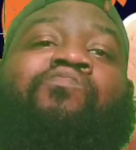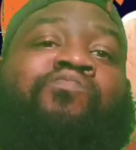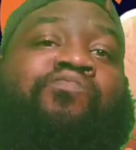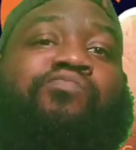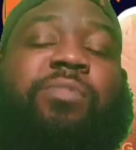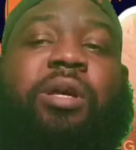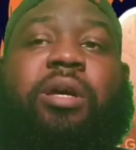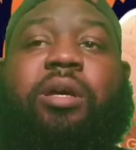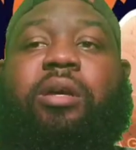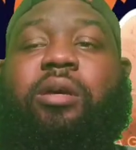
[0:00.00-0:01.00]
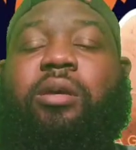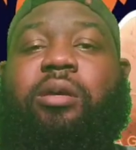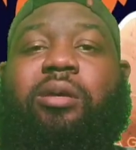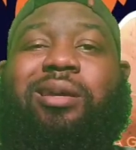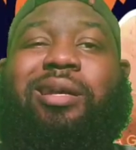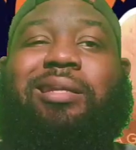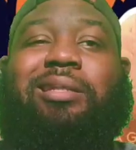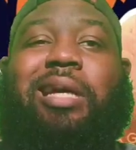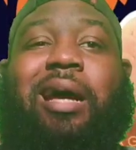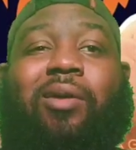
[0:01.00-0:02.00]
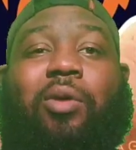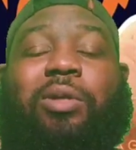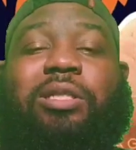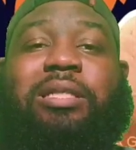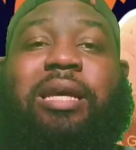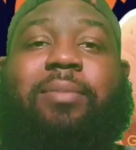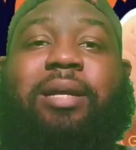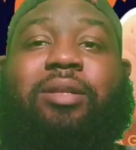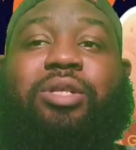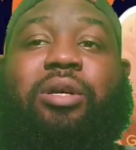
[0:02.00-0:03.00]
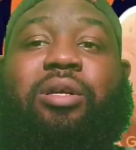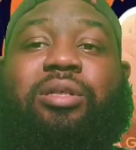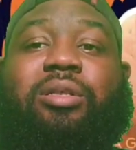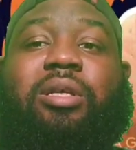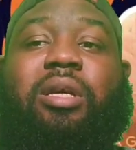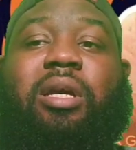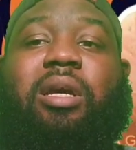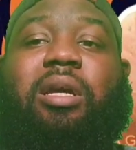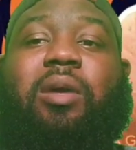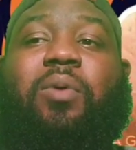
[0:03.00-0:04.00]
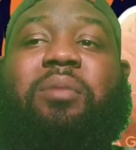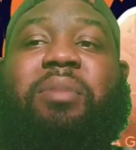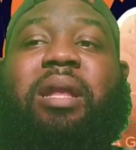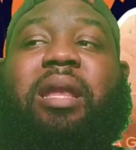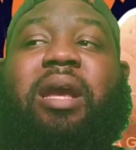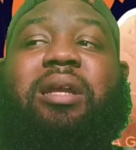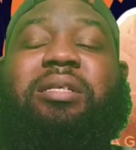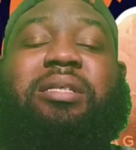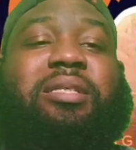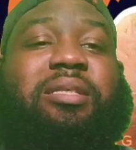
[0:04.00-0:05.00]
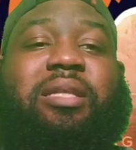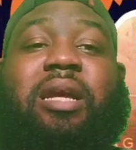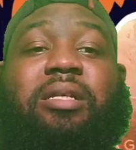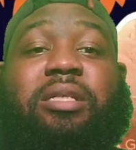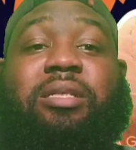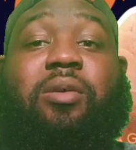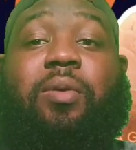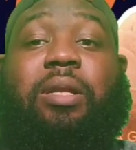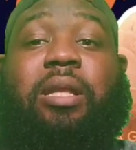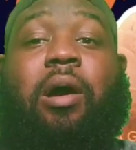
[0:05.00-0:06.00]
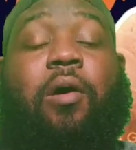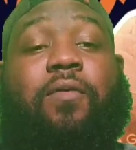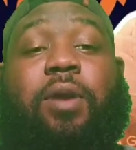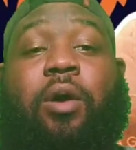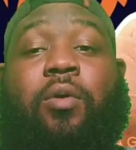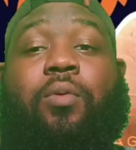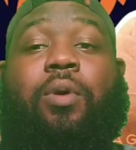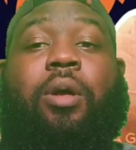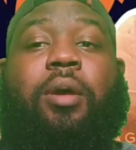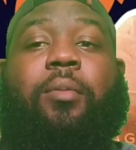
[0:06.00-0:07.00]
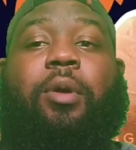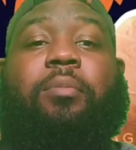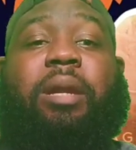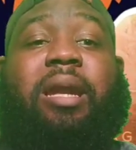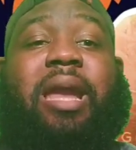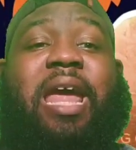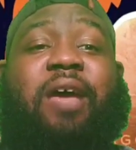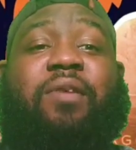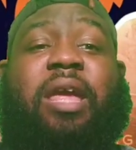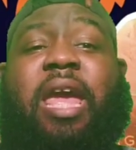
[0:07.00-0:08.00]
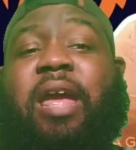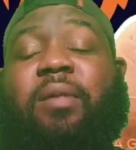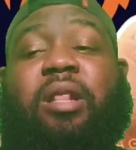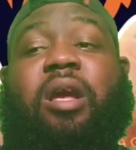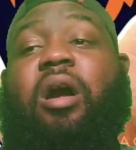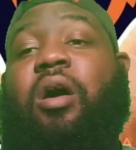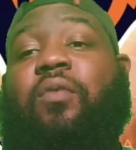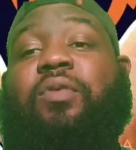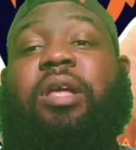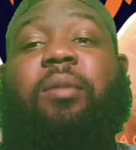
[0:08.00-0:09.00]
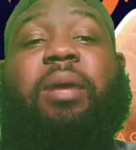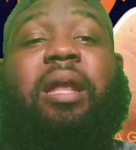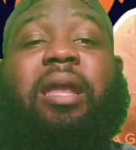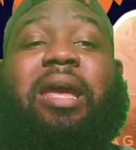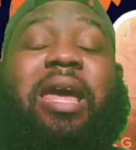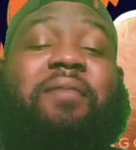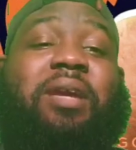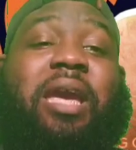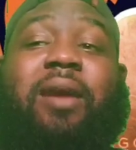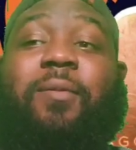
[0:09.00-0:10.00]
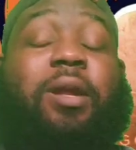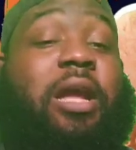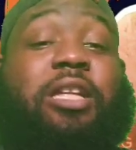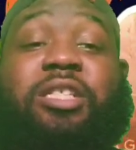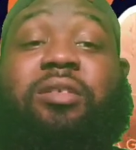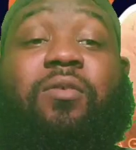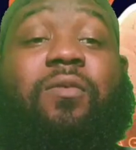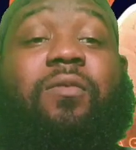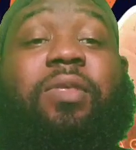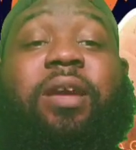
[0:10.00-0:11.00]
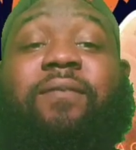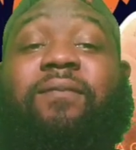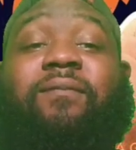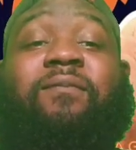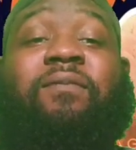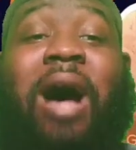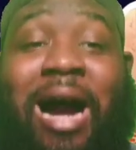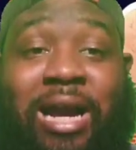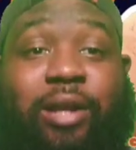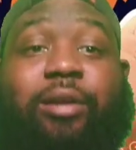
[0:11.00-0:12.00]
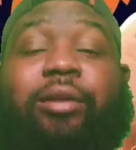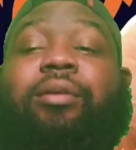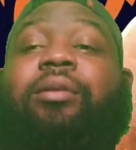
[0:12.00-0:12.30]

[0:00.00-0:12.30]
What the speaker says: I don't know what to say about the Chargers. The one minute they're just so off and on. One minute they have a game that they're off, another minute they can have a game where they're fired.